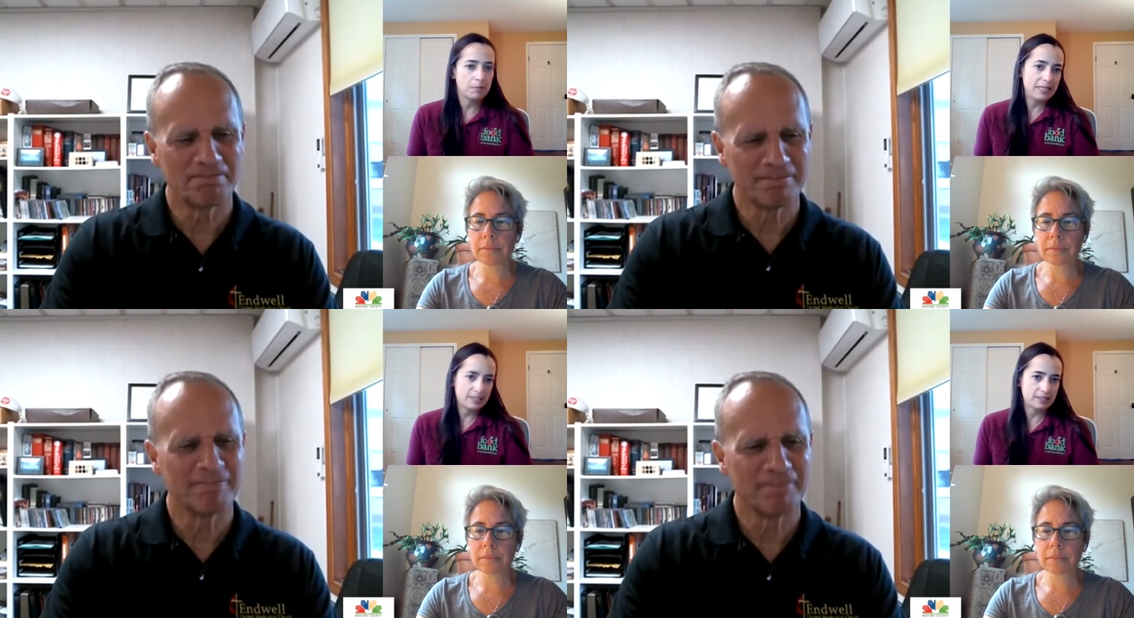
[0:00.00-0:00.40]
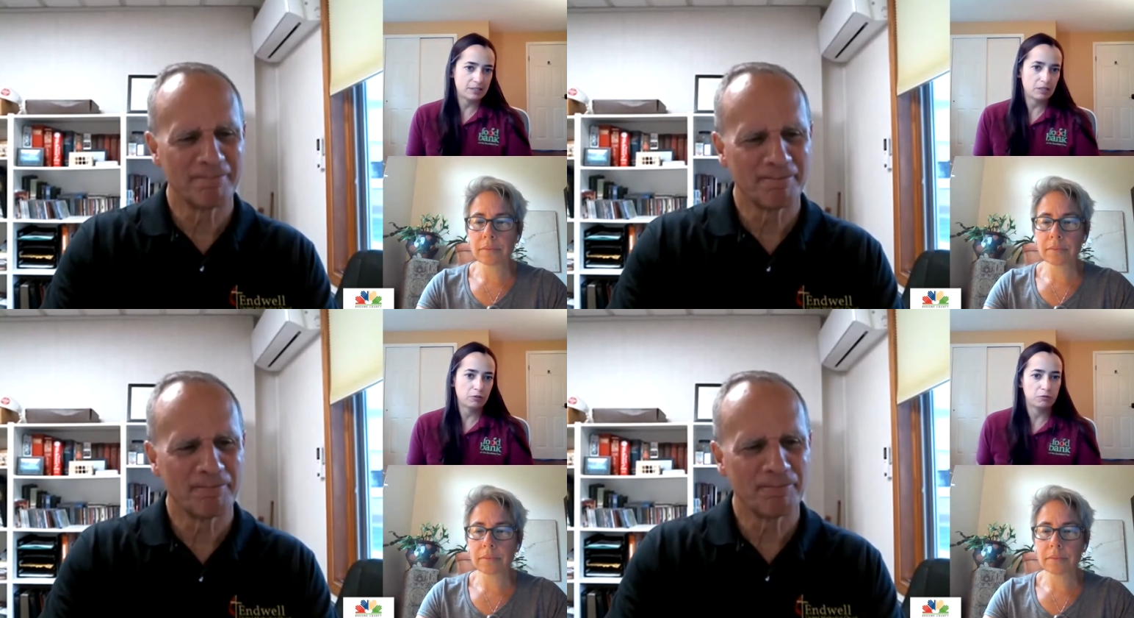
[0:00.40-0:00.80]

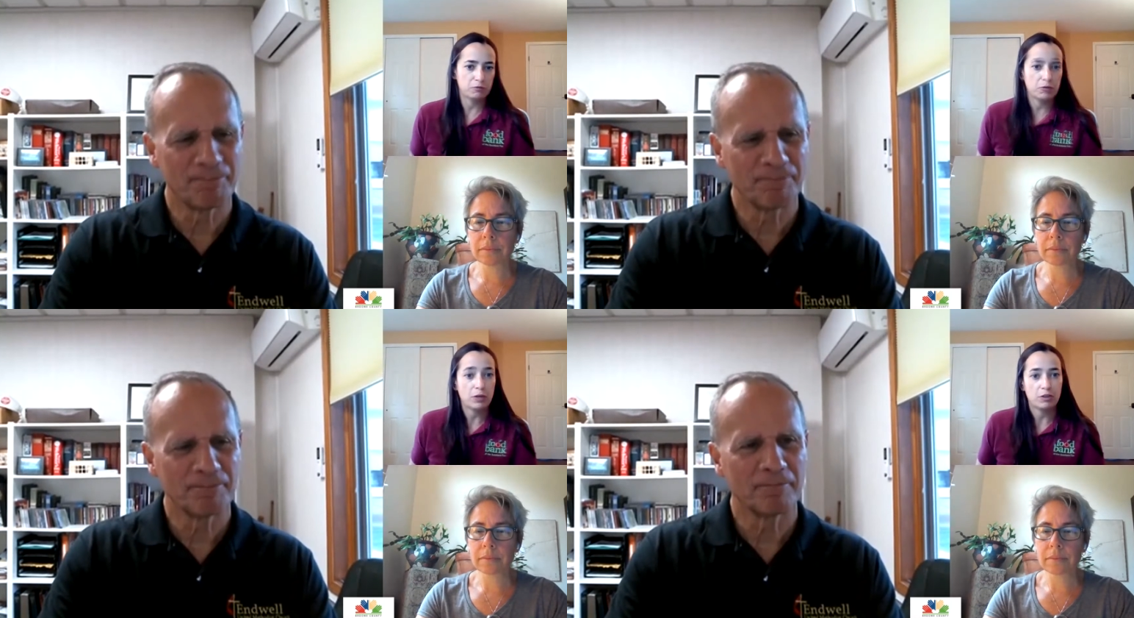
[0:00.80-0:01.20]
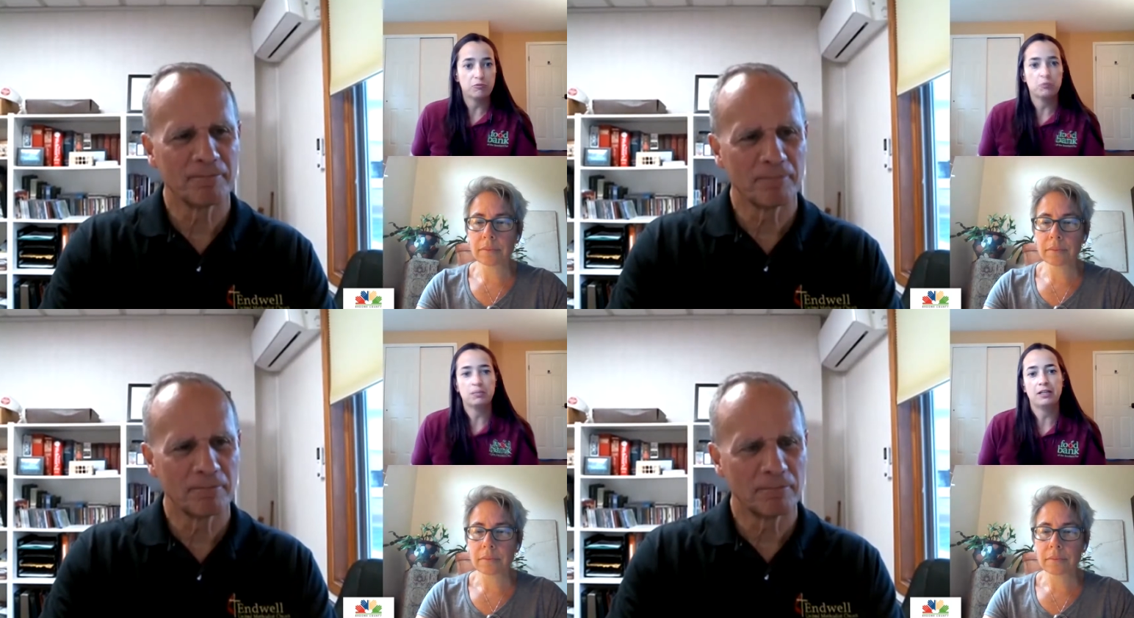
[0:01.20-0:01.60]
Speaker 1: basics of how the
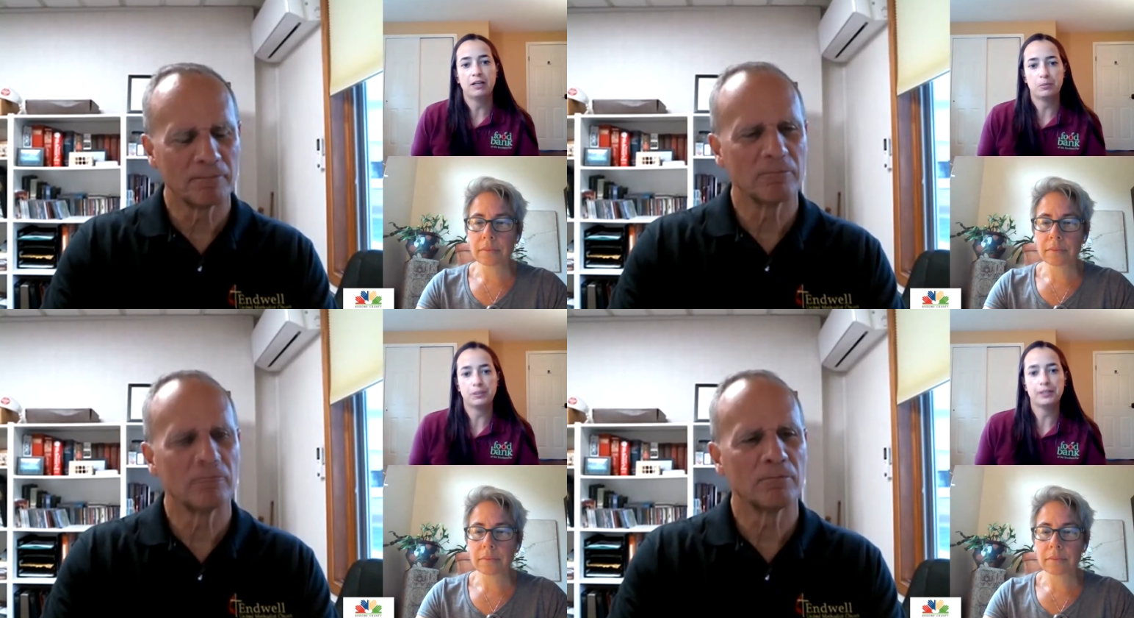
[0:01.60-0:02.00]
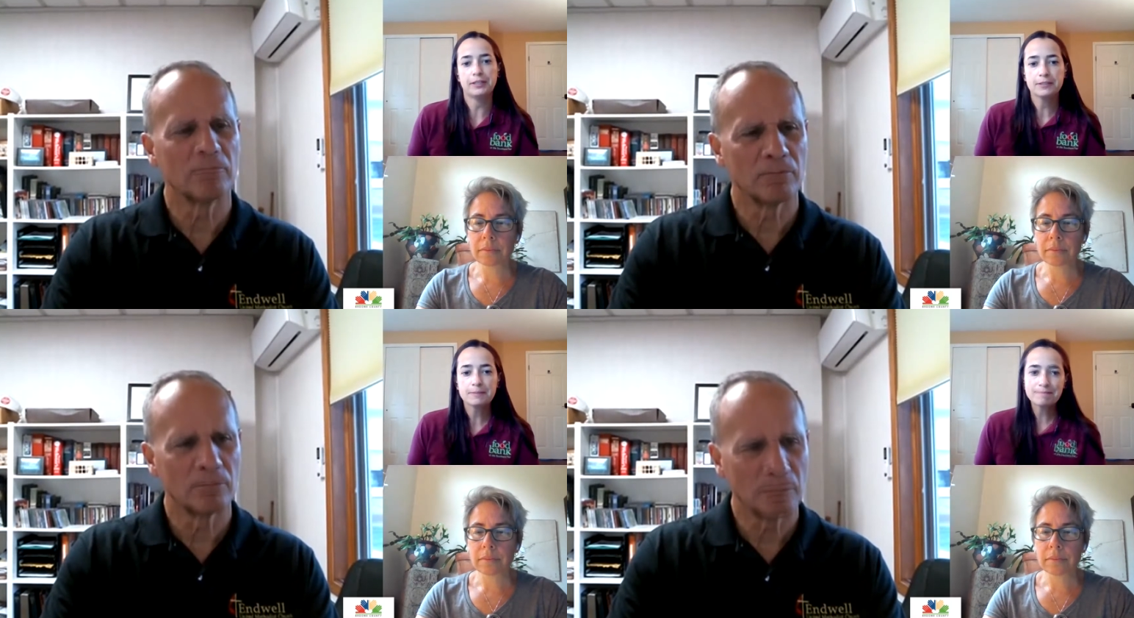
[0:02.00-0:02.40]
food bank
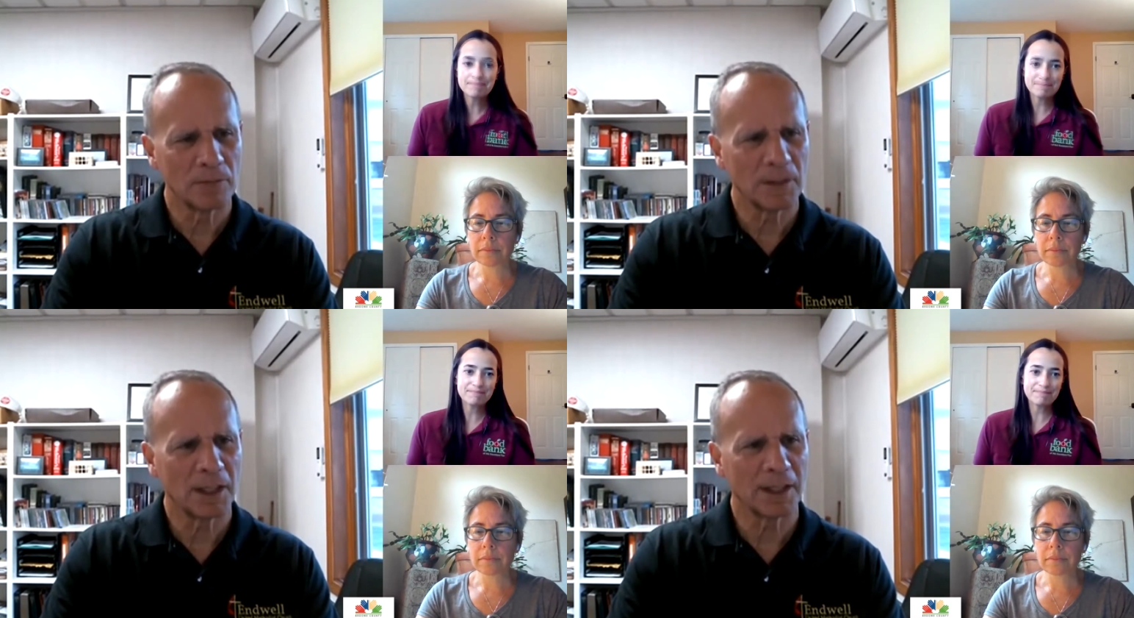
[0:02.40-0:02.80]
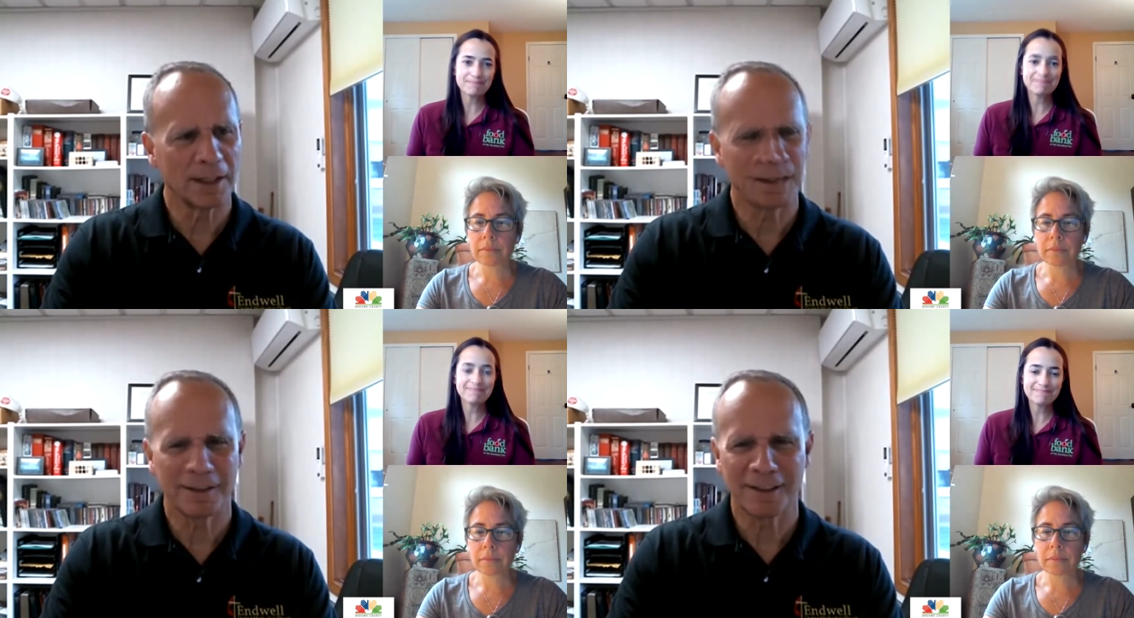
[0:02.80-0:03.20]
operates.
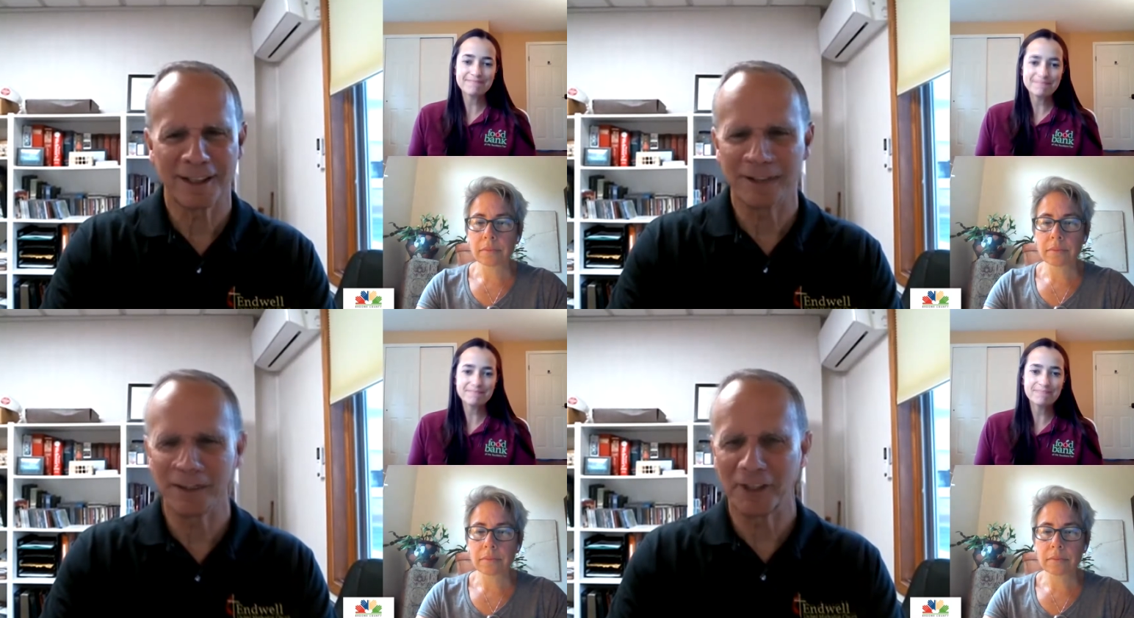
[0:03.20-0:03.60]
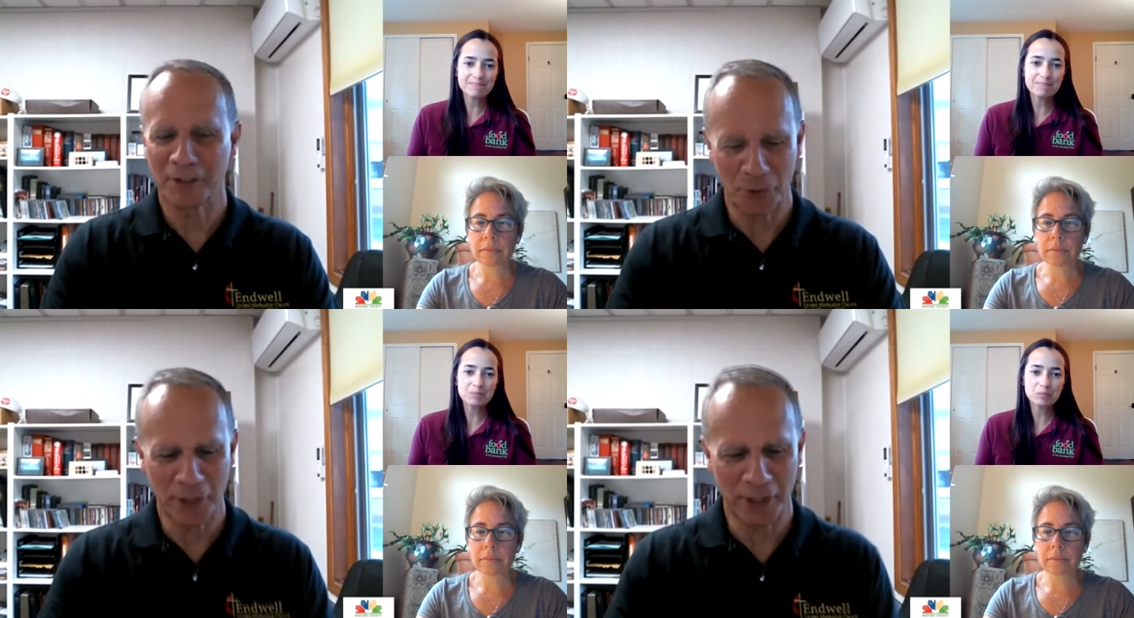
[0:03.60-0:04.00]
Speaker 2: Yeah, Kathleen,
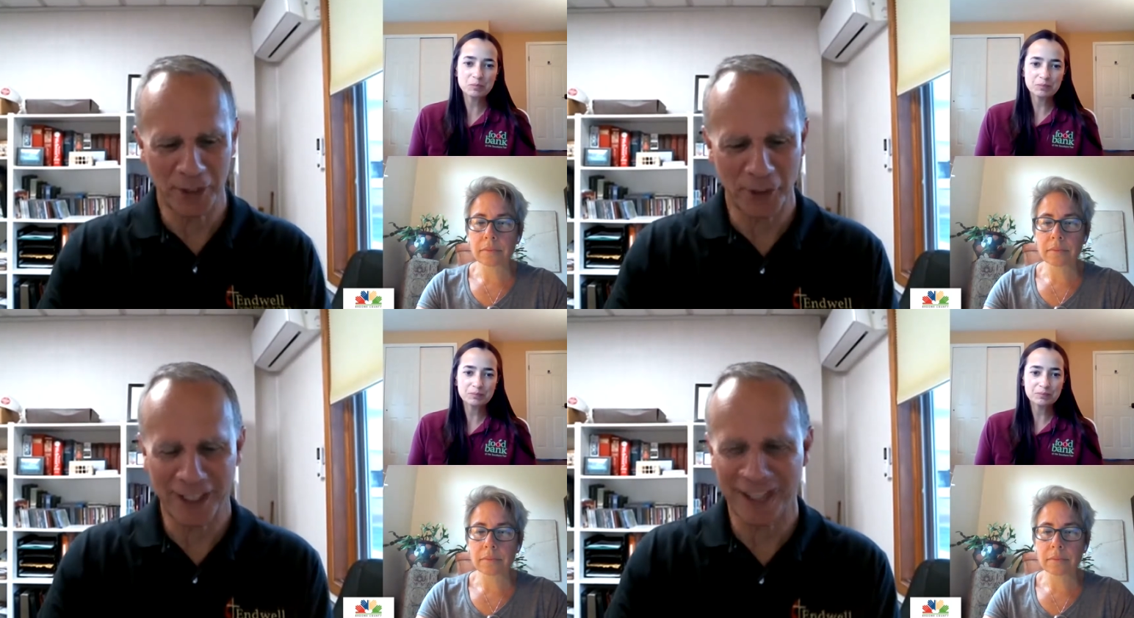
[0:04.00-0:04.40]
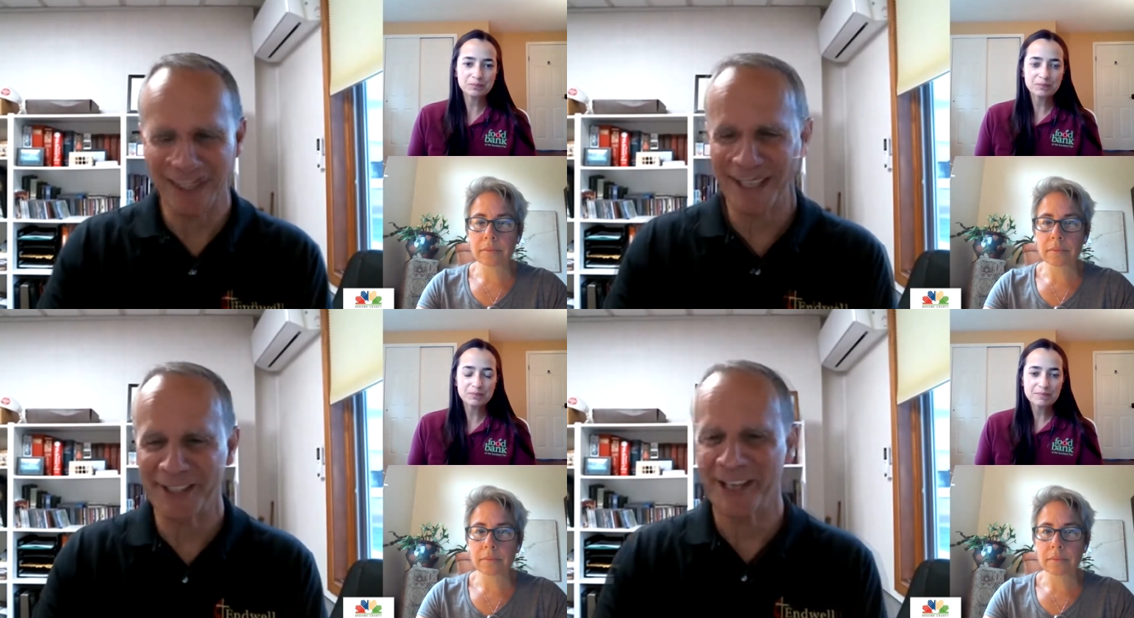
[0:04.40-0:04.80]
anything you want to, you want to add to